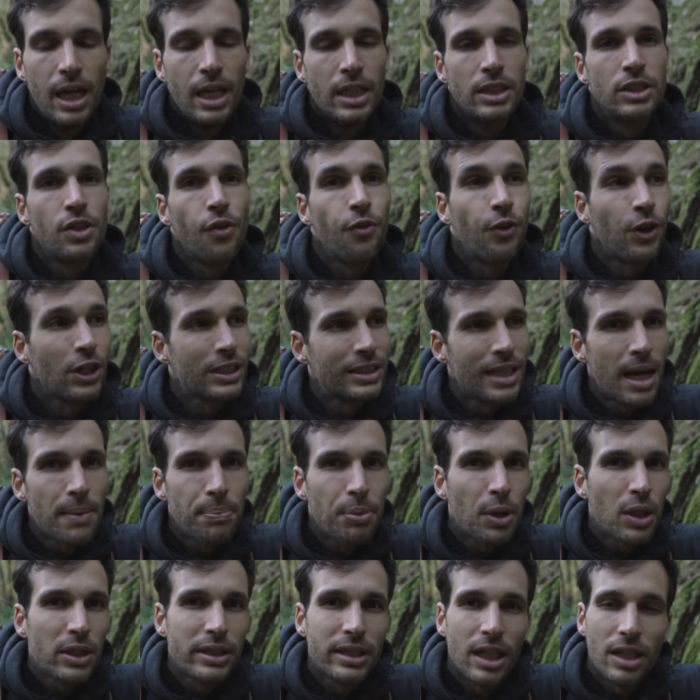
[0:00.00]
So for
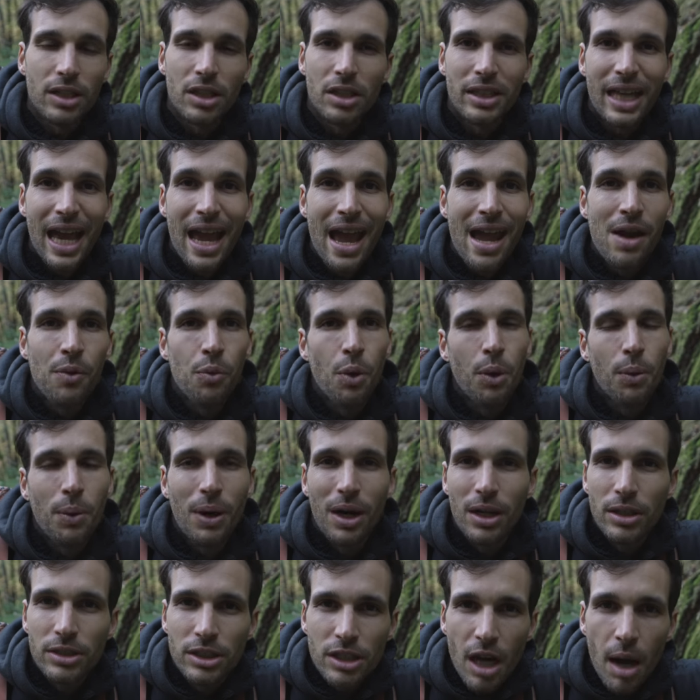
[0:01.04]
example, the other day we were
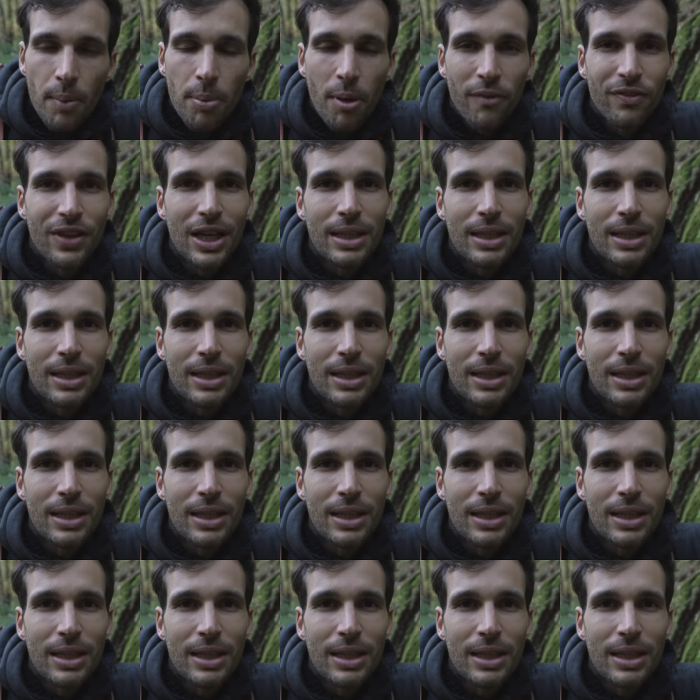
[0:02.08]
on top of